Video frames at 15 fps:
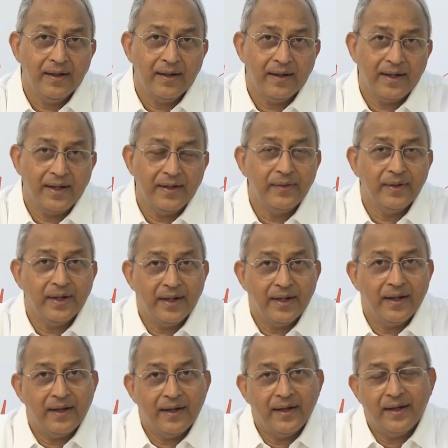
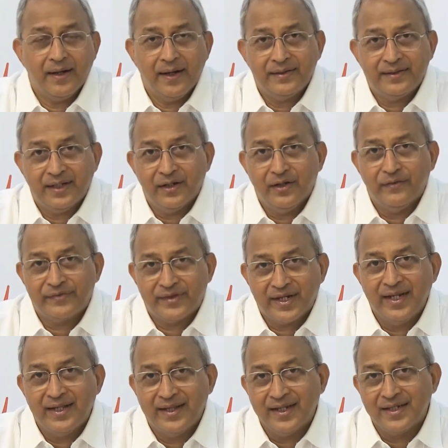And I think of
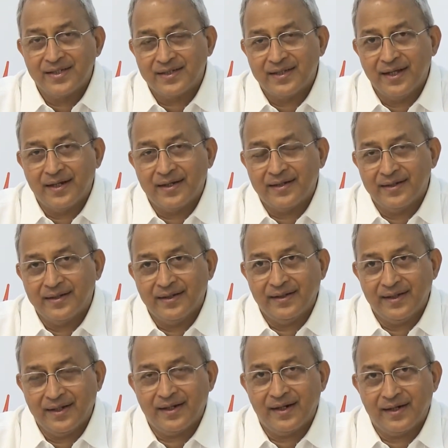three things that
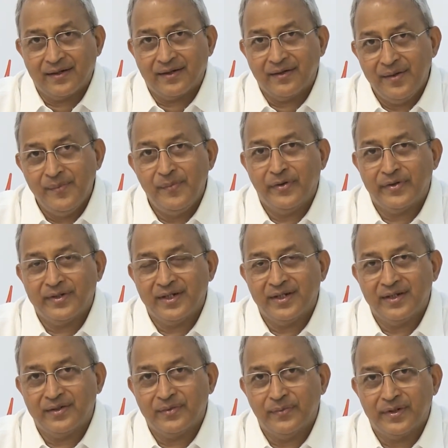are
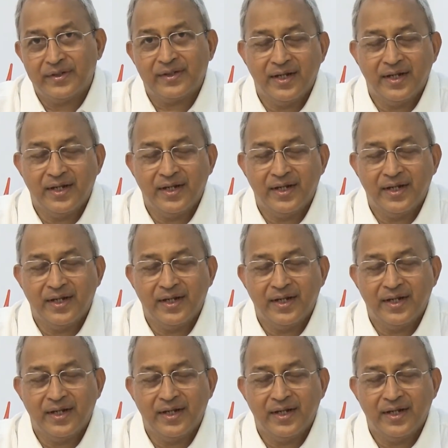important worth